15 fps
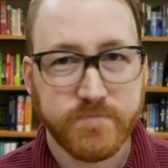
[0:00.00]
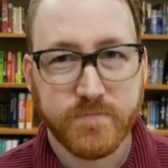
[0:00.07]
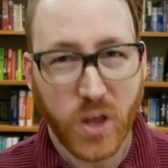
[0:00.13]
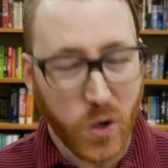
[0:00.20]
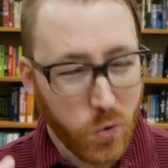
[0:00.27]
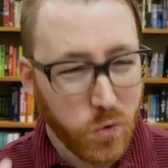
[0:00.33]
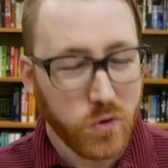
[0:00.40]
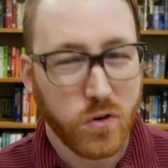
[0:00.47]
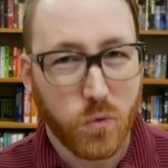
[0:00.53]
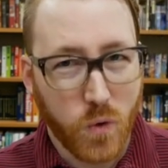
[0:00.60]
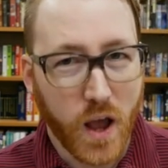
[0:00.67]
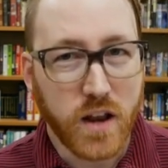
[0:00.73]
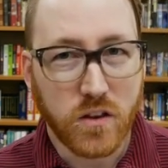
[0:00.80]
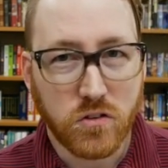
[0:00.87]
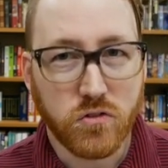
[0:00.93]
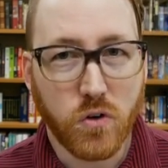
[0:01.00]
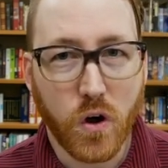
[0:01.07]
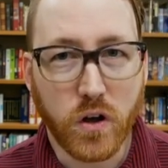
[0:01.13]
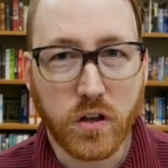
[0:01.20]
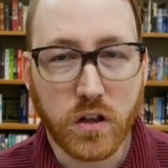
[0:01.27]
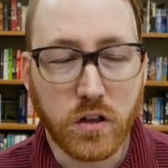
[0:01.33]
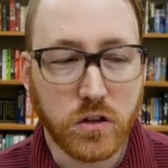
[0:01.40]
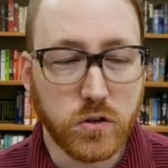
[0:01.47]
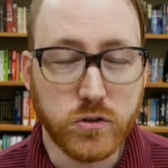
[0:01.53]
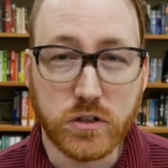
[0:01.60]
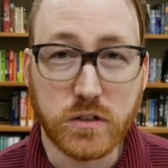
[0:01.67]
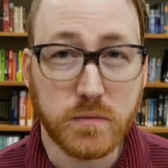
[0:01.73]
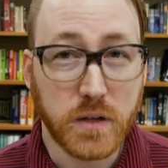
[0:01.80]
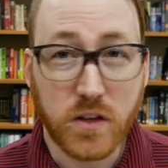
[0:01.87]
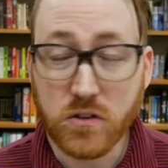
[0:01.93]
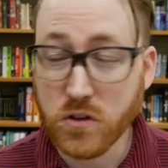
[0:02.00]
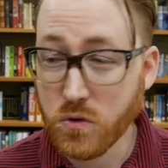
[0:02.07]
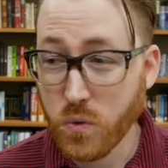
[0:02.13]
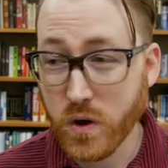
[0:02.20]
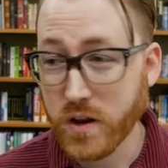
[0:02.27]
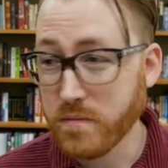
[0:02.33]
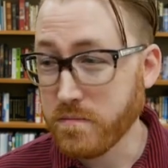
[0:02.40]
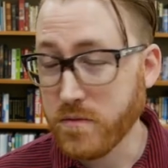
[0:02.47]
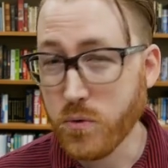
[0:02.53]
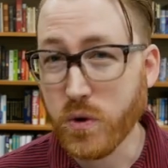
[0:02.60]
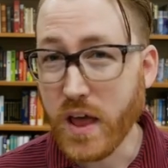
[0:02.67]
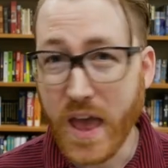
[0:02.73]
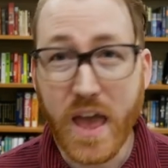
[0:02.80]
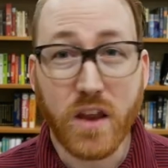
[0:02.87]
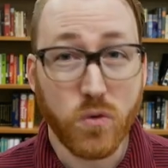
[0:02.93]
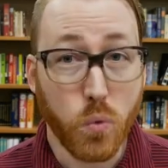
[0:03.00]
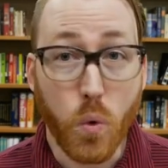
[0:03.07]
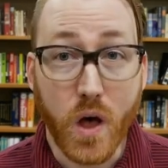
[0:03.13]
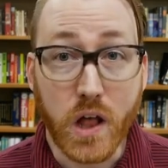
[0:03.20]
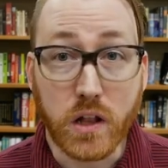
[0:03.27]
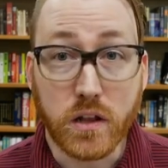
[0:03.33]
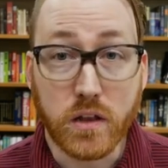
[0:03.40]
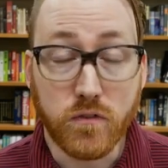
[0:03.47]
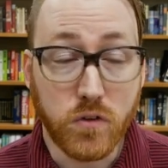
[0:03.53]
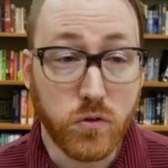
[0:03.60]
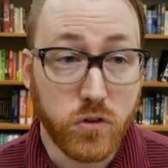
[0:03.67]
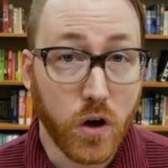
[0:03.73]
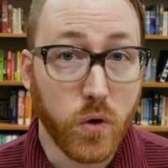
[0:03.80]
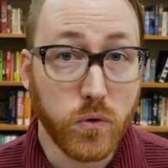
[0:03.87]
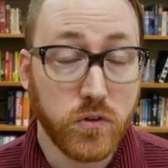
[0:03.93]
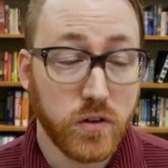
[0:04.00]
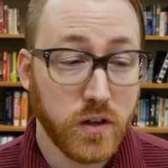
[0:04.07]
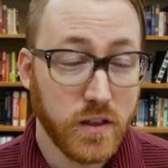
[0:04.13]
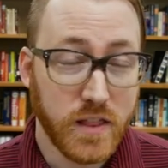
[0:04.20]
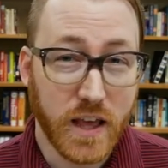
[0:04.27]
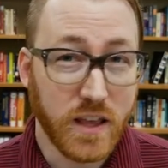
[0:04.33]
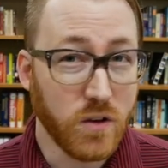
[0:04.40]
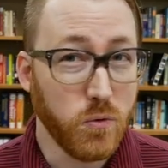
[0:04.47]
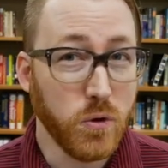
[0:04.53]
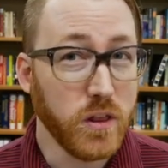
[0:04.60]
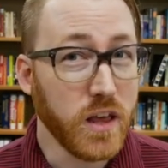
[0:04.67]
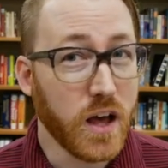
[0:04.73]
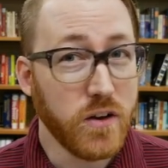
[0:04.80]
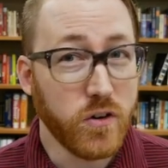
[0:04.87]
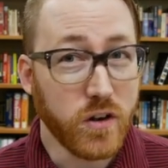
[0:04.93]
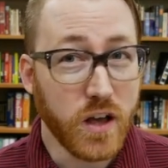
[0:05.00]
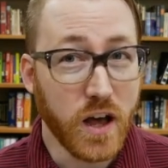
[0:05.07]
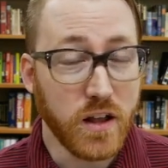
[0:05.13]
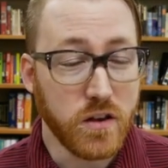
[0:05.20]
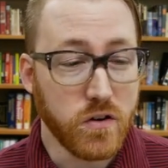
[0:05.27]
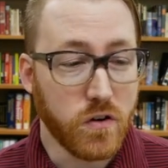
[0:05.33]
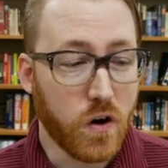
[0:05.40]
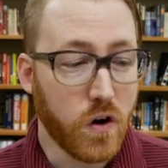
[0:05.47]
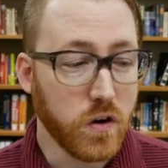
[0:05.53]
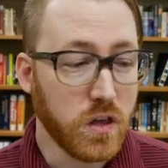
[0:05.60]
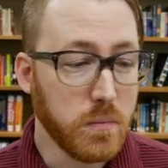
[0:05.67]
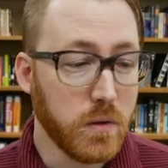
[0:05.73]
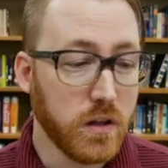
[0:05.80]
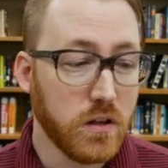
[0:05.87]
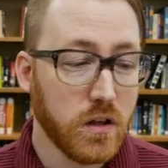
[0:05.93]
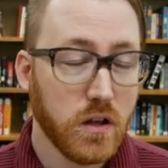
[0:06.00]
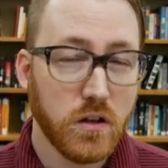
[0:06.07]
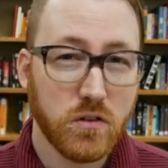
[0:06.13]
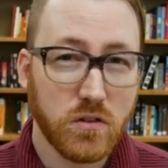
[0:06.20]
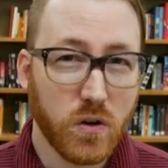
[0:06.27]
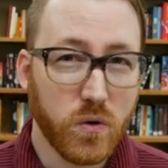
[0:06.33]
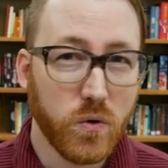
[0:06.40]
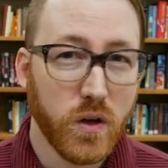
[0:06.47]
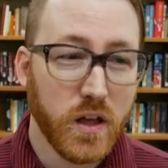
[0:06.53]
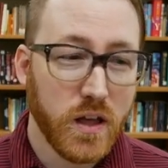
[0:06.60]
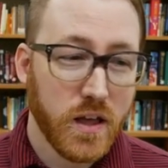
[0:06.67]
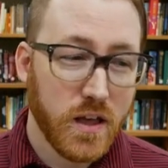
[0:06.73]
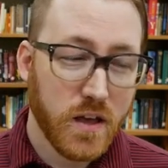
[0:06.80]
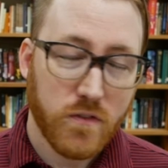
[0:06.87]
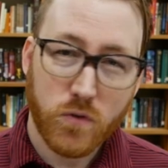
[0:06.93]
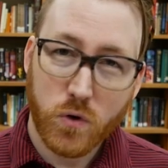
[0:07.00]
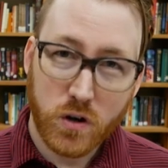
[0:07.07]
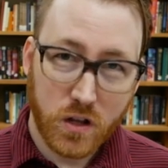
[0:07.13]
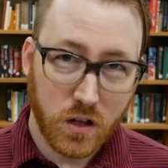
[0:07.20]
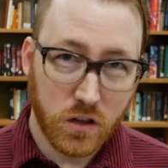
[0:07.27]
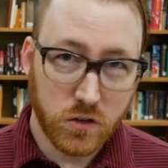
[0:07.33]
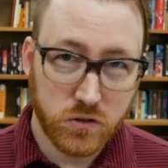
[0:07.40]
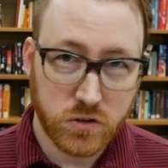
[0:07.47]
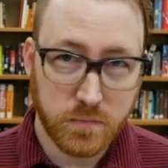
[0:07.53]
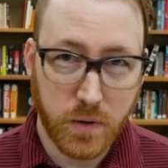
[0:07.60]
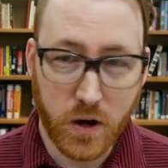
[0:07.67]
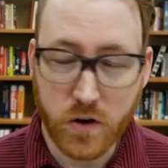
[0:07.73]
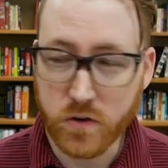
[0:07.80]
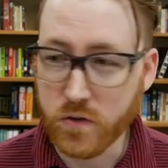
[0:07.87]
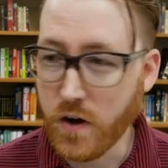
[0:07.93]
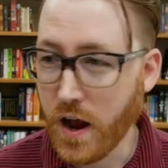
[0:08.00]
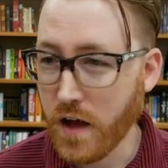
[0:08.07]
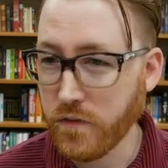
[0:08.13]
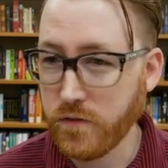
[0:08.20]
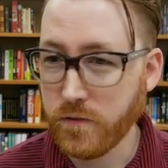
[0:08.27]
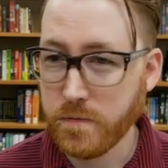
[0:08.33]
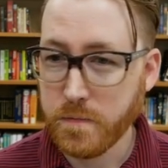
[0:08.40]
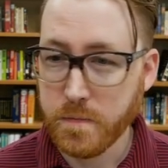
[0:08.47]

write a strong conclusion, because you want to end well. If you don't, that can really undercut your argument. So for a conclusion paragraph,